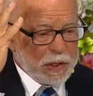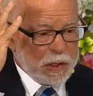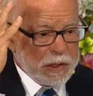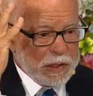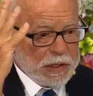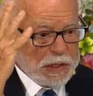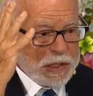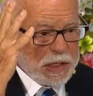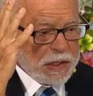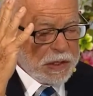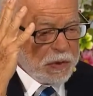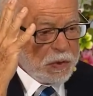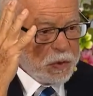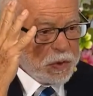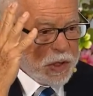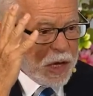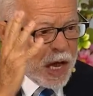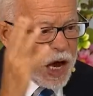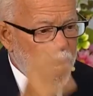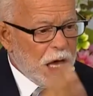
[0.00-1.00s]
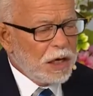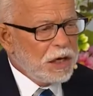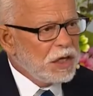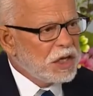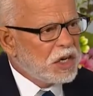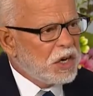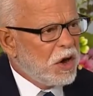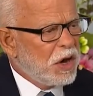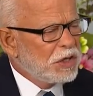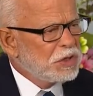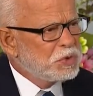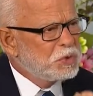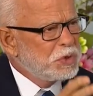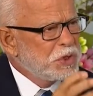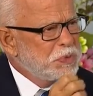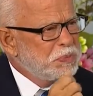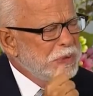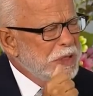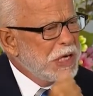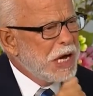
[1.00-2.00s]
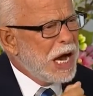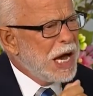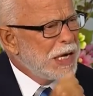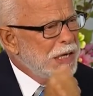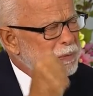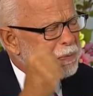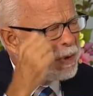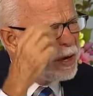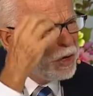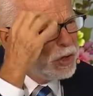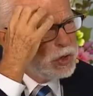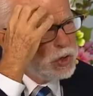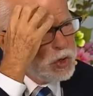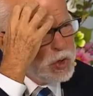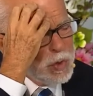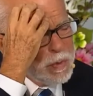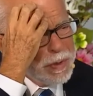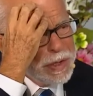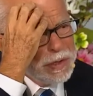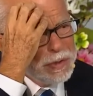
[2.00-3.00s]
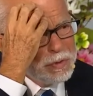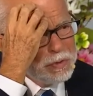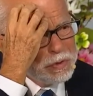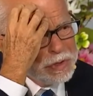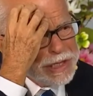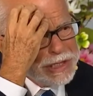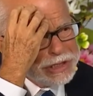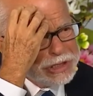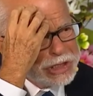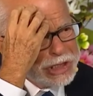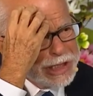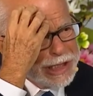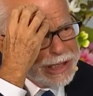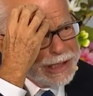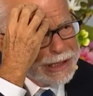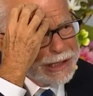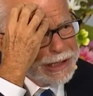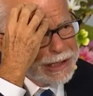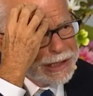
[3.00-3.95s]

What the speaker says: And the Holocaust was beyond human reasoning.